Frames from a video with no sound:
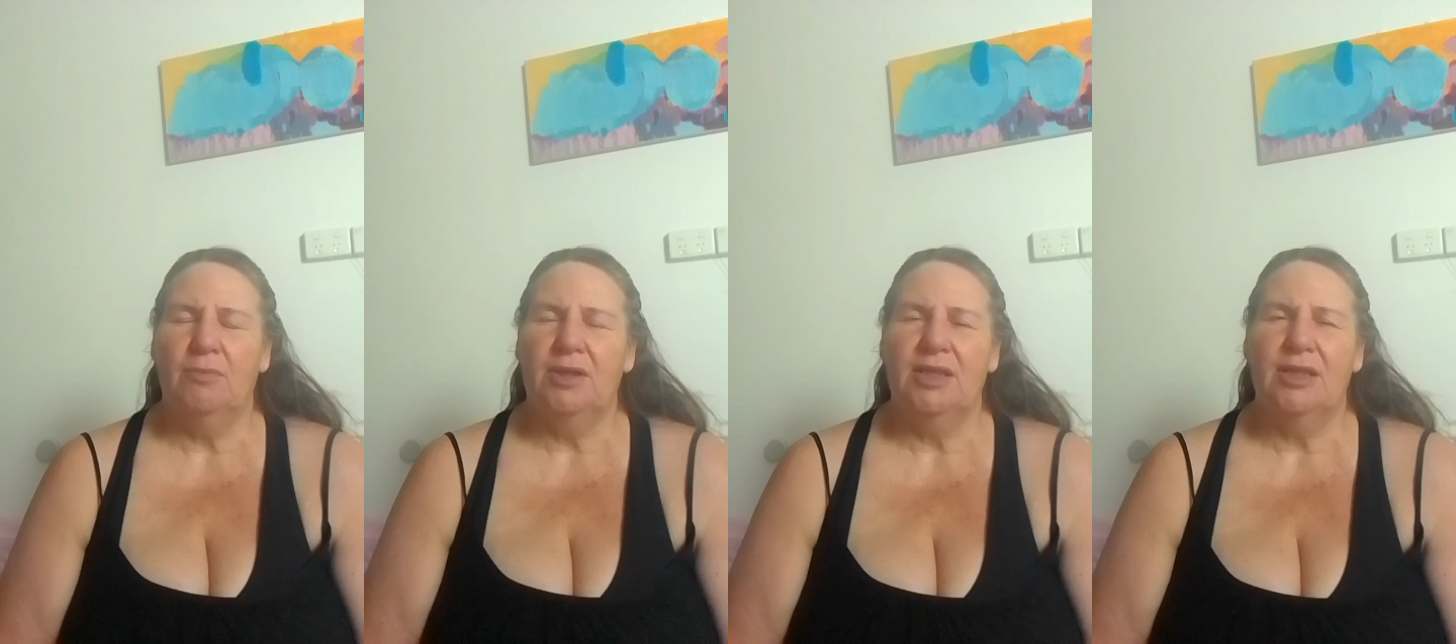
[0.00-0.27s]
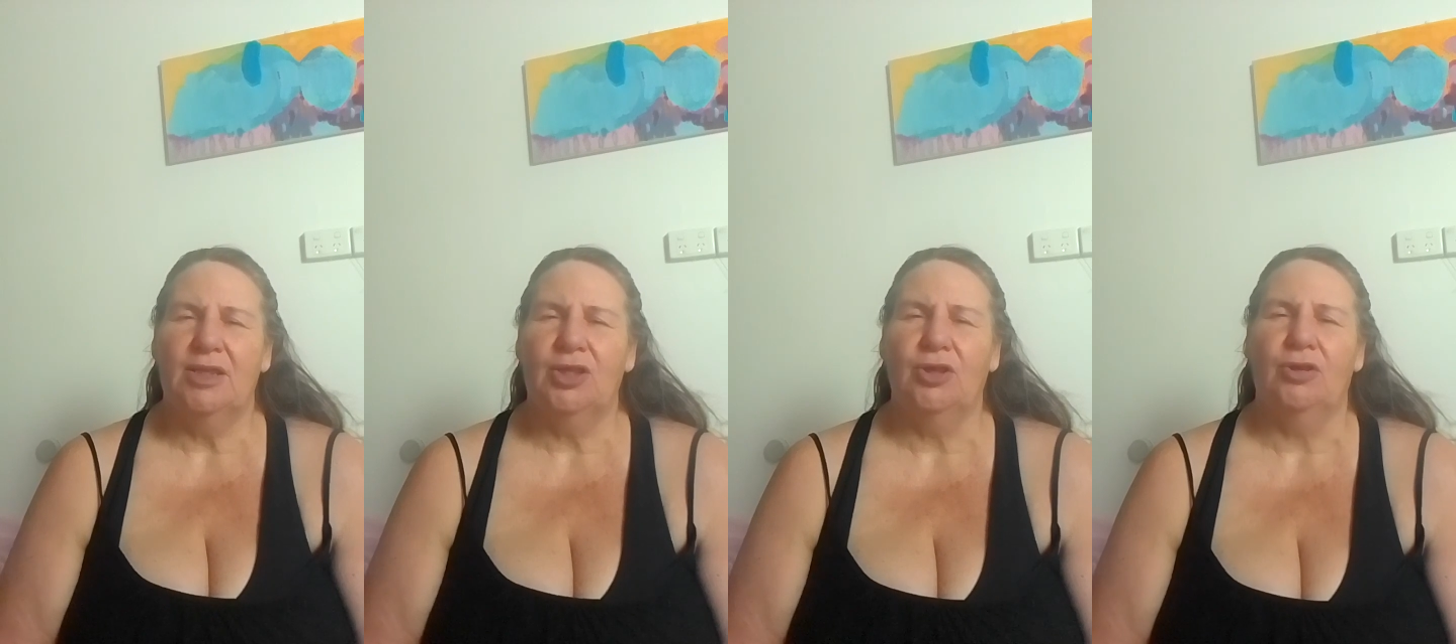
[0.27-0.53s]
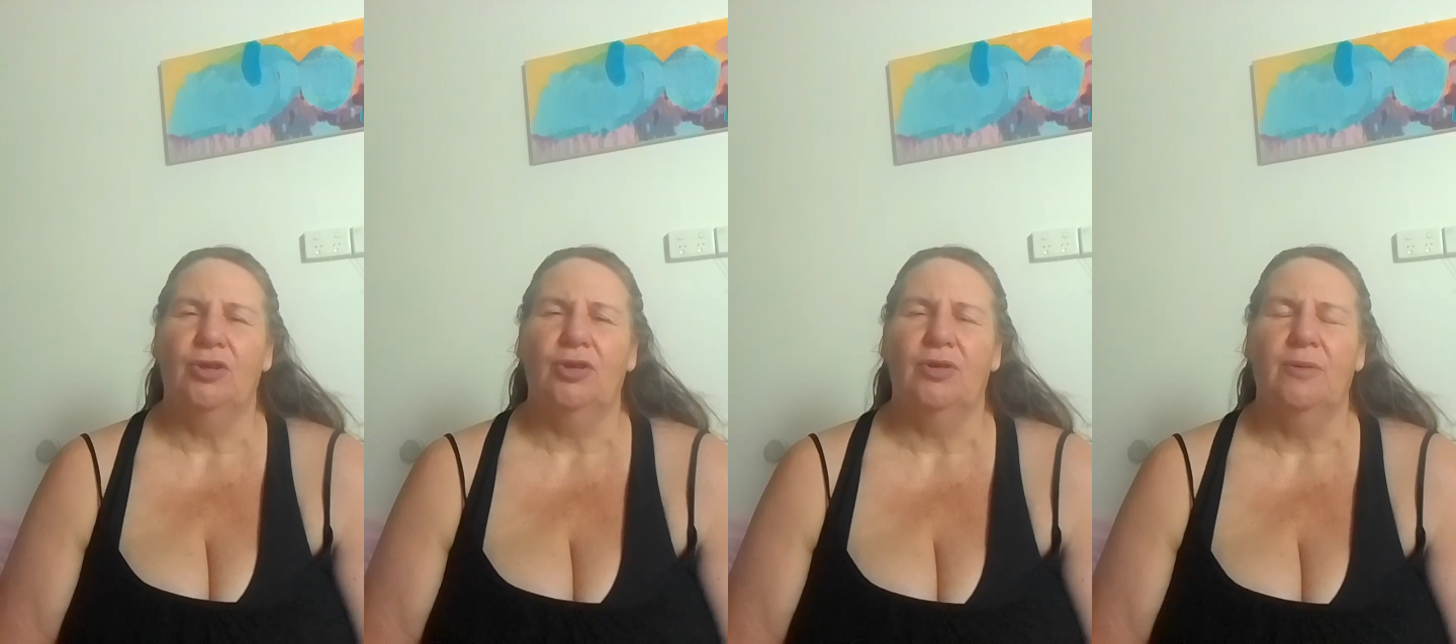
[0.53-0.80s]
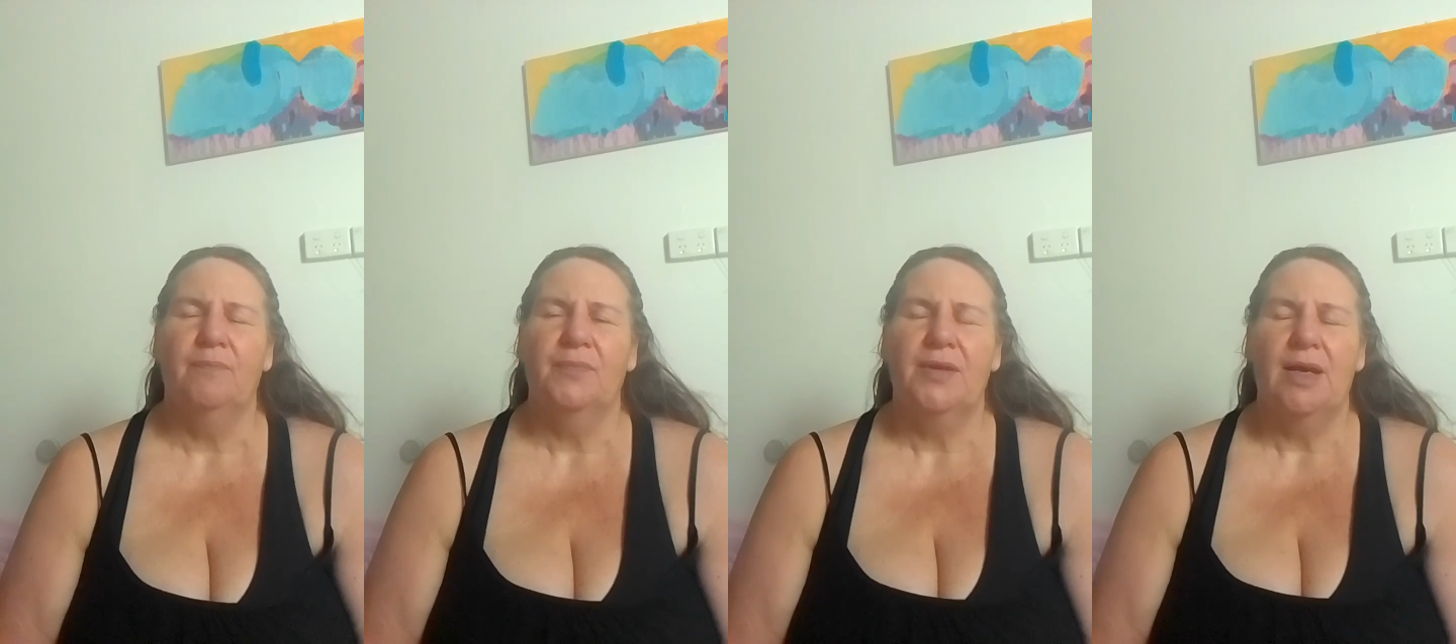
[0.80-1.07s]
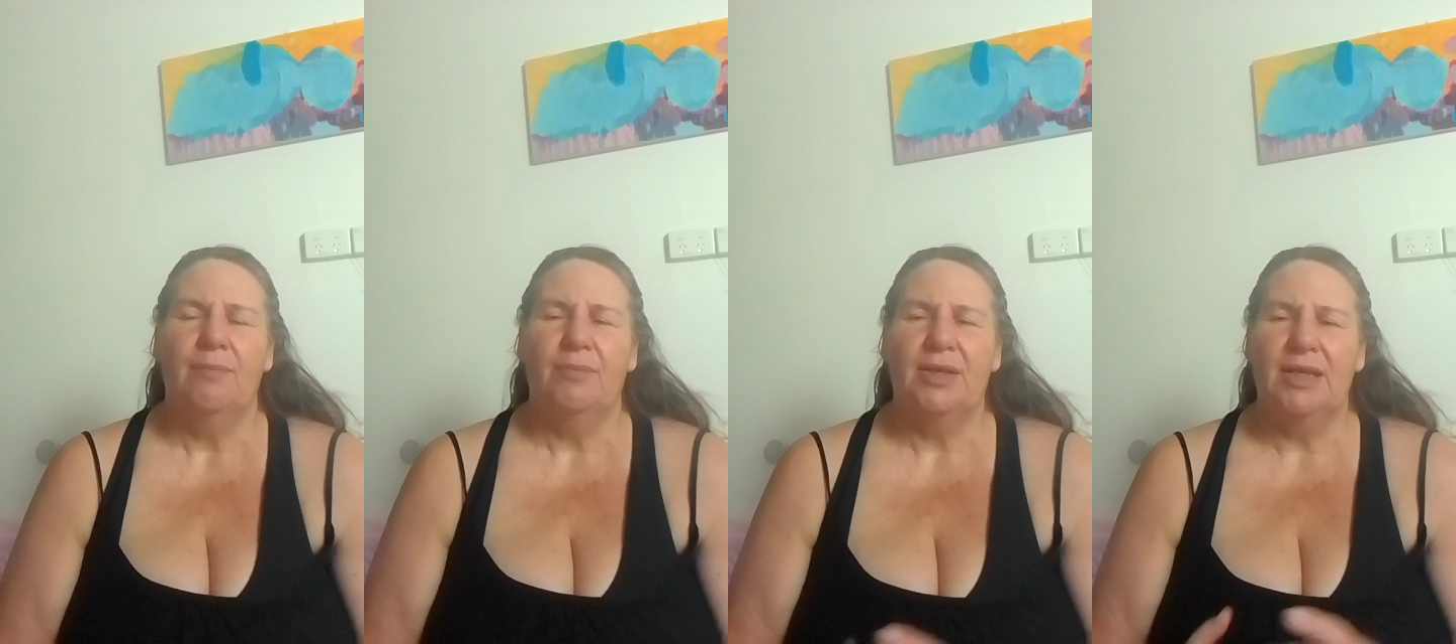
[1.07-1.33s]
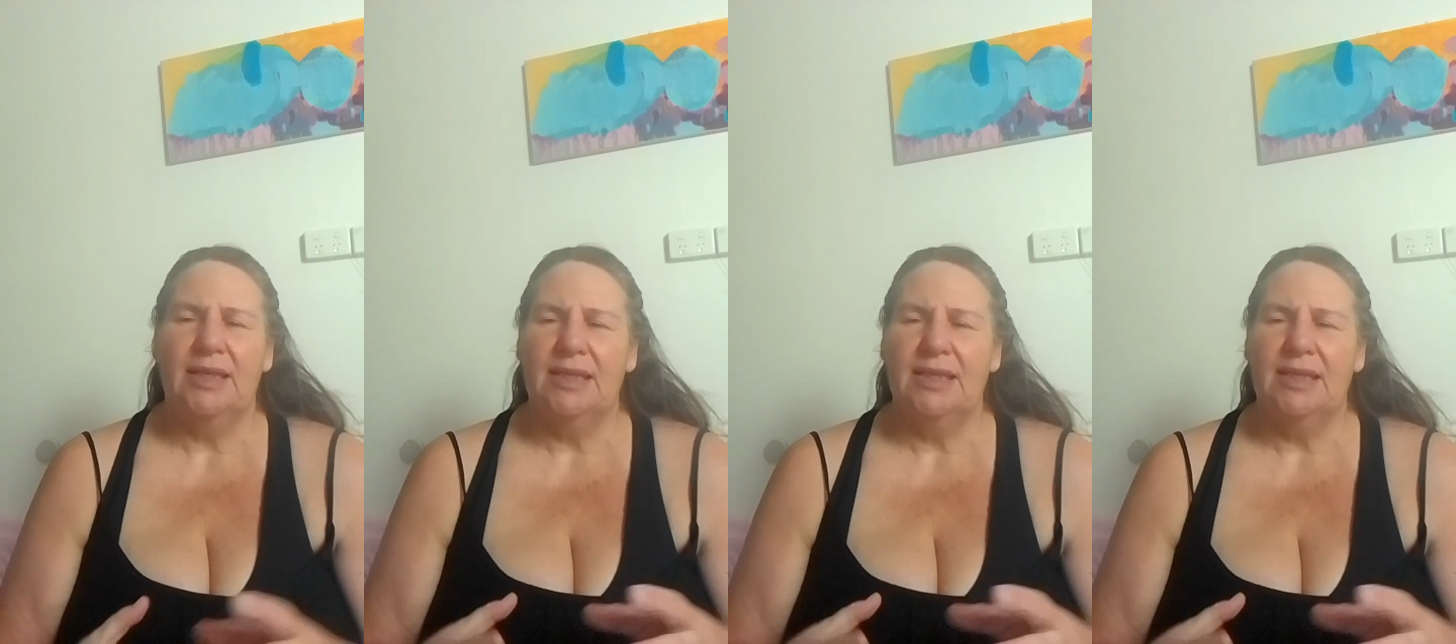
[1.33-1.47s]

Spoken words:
familiar to you, but